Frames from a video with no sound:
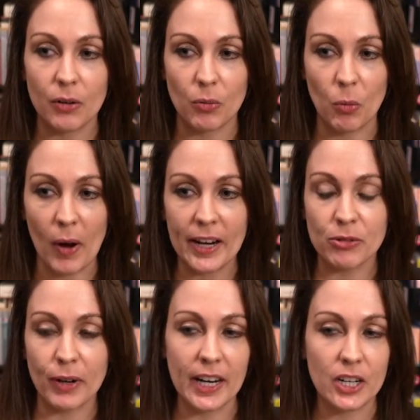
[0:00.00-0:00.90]

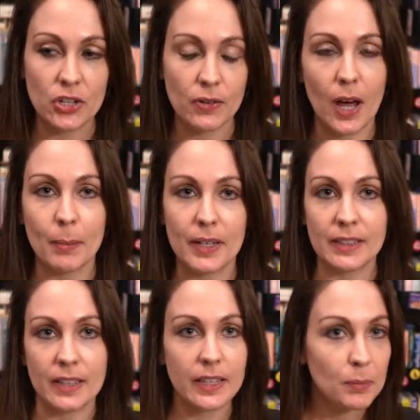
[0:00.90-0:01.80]
wide range of topics
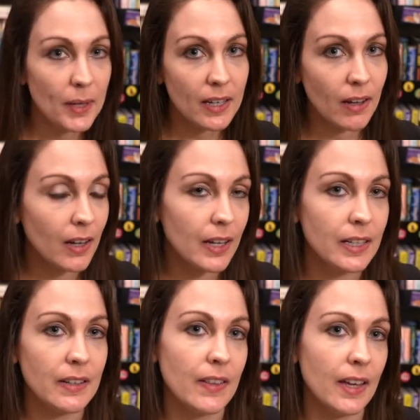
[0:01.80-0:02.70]
that they speak on,
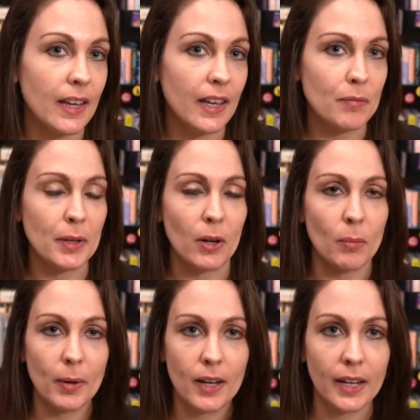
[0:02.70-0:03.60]
and they've been
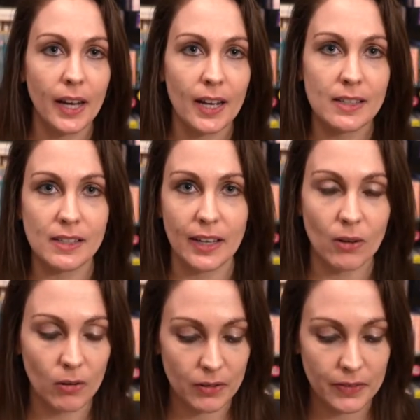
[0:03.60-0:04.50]
on podcasts and like
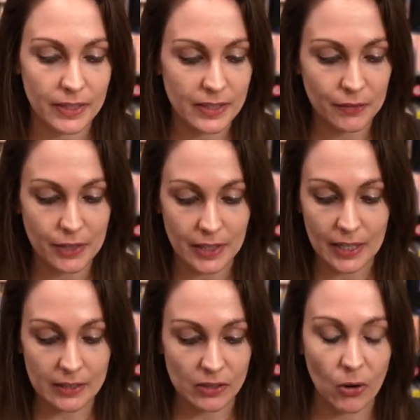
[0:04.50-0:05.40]
all of these different
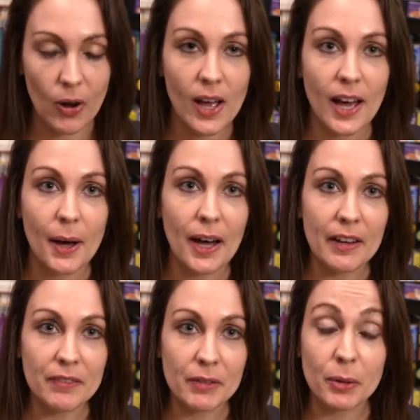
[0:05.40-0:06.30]
things. So
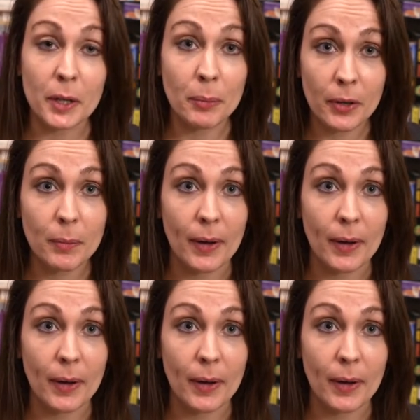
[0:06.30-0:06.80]
I've never read a book